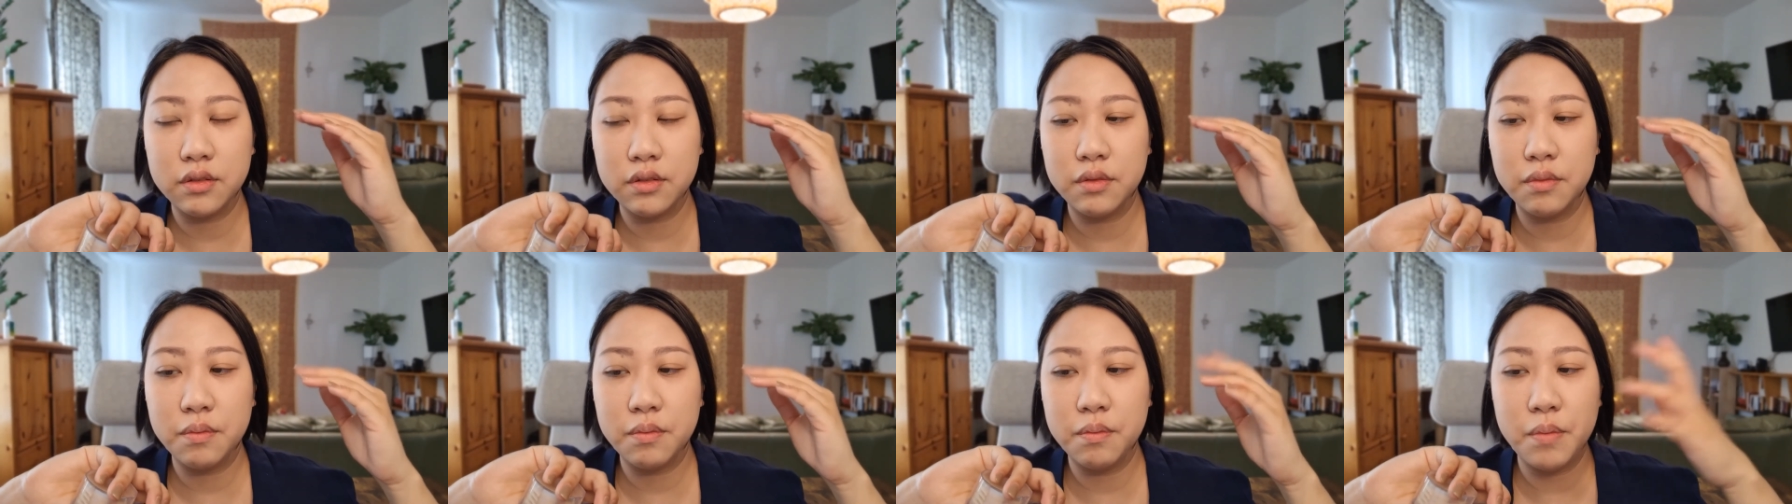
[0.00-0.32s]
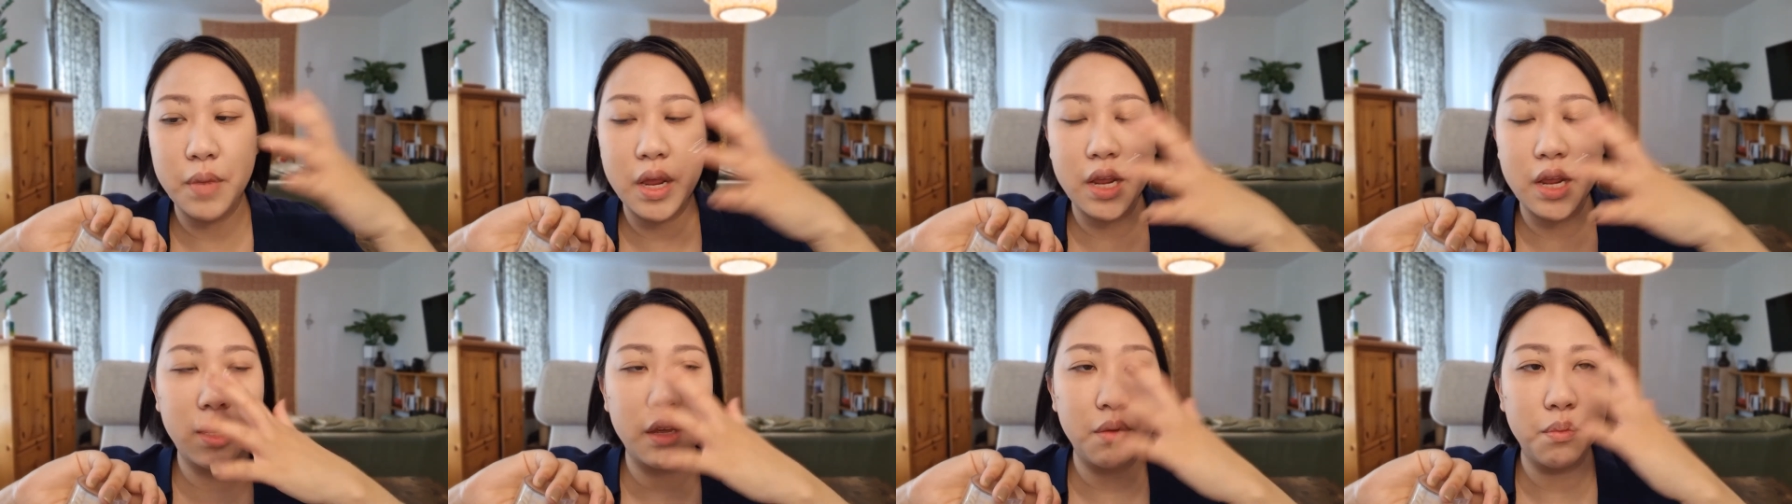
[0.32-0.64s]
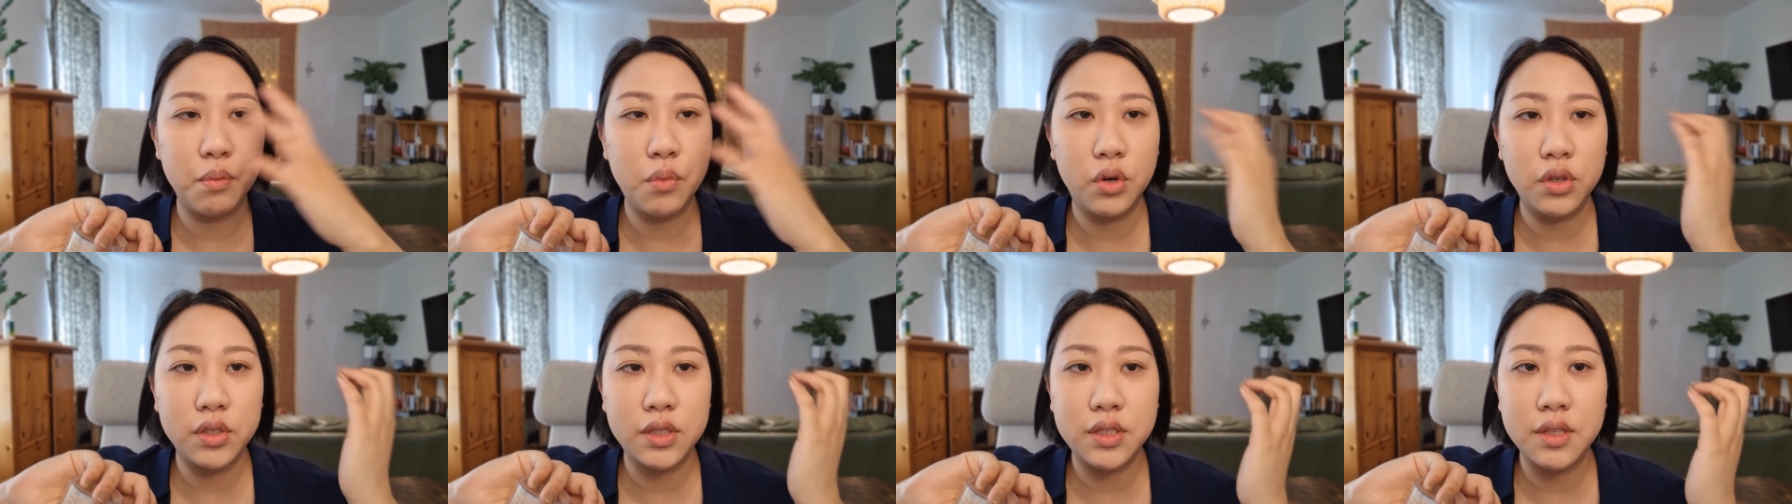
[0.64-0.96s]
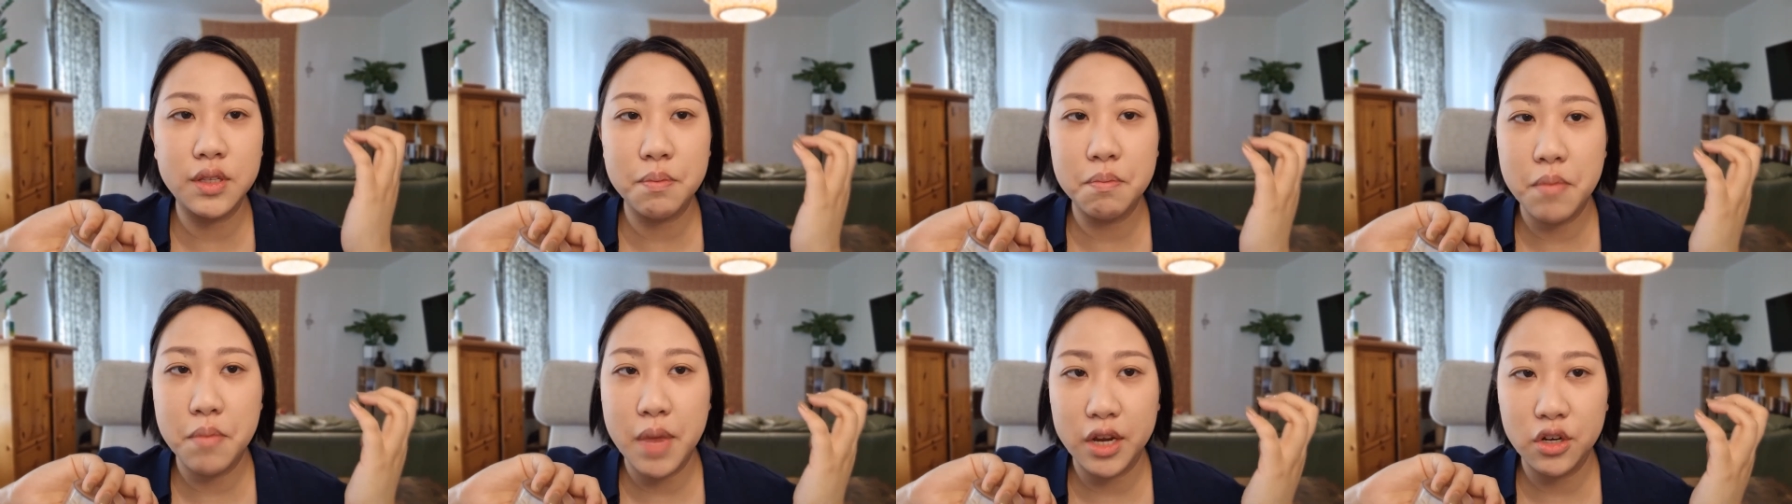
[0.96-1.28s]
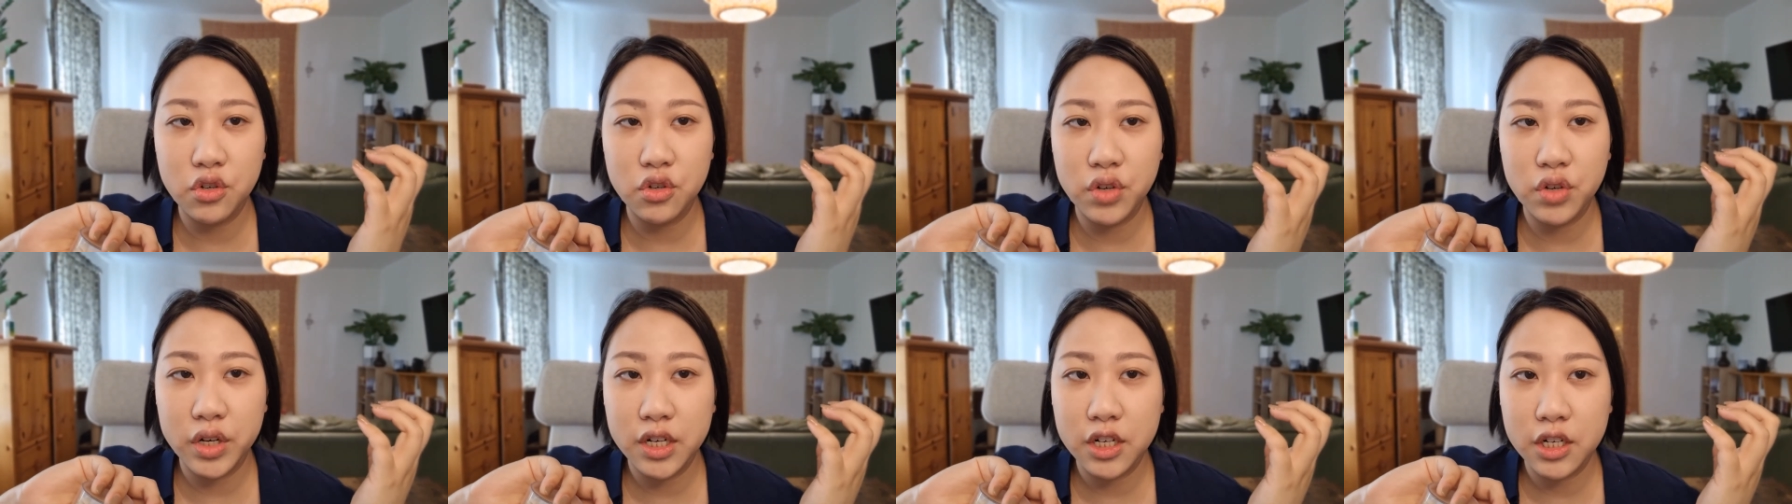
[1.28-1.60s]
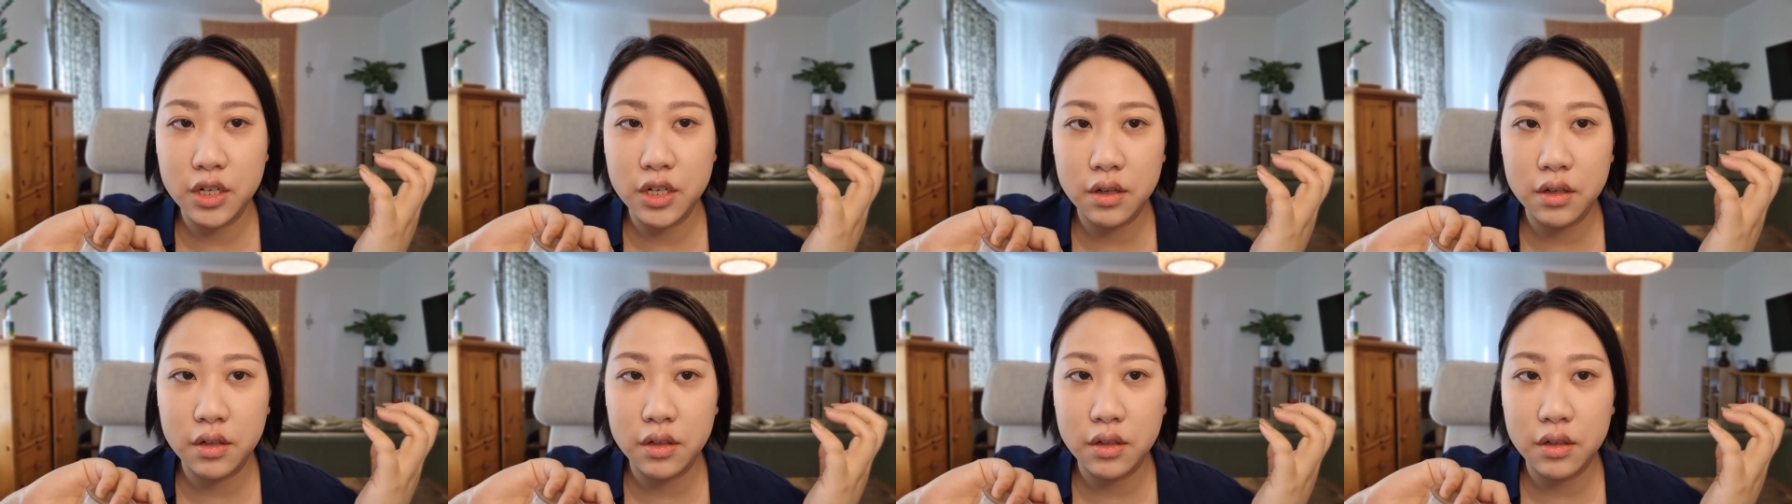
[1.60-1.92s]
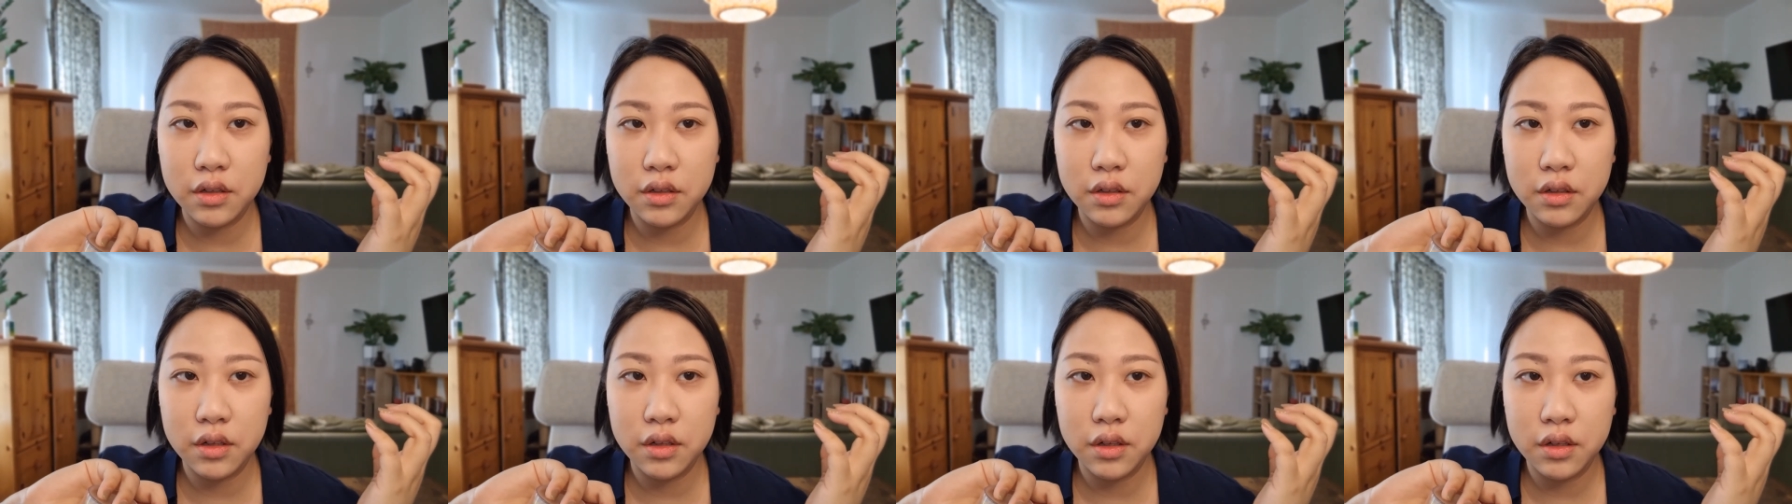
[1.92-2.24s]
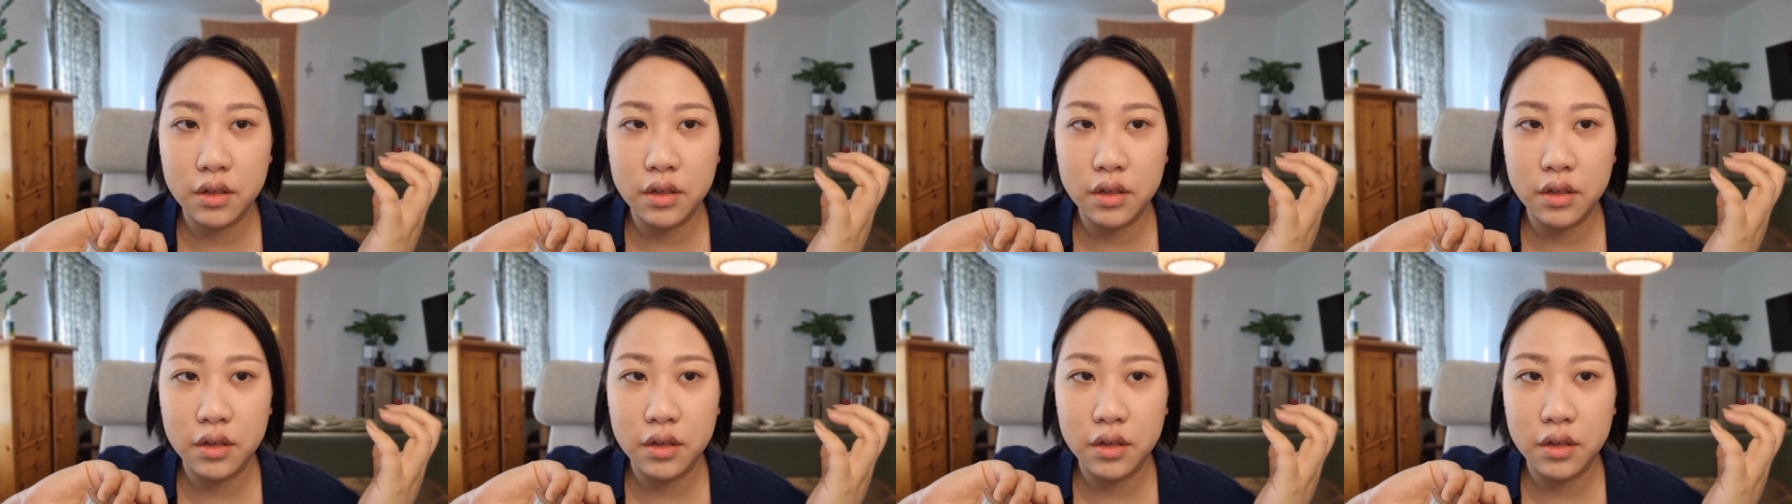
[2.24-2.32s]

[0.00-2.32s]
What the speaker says: make it more symmetrical.